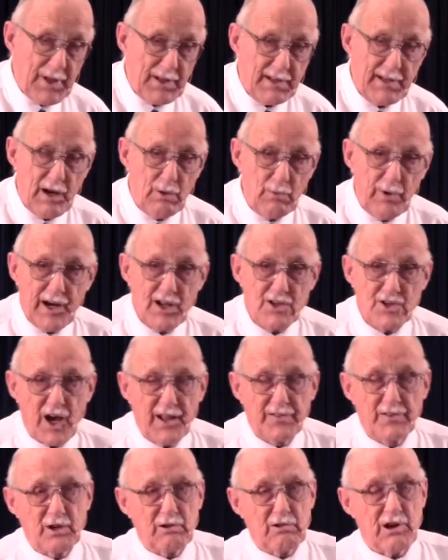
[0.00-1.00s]
but then when
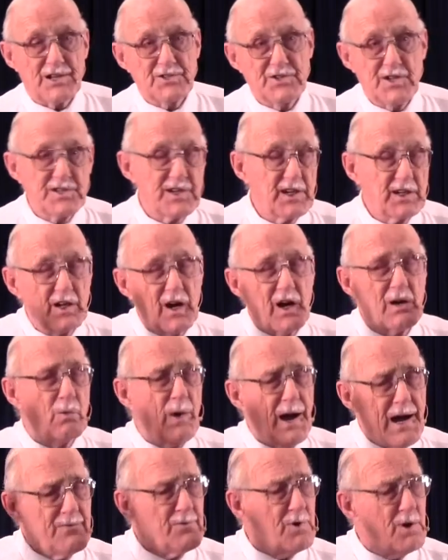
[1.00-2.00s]
he's on the cross, he said,
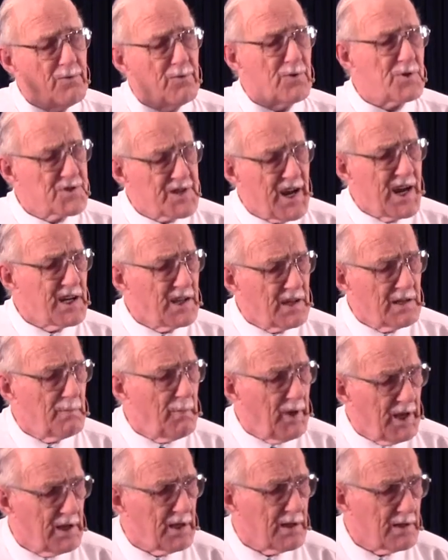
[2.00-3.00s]
God, why have you
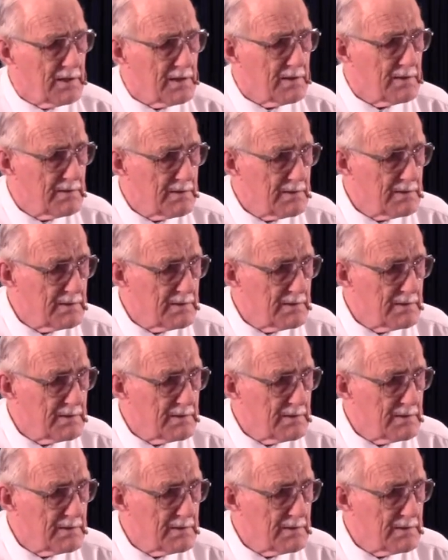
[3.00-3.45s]
forsaken me?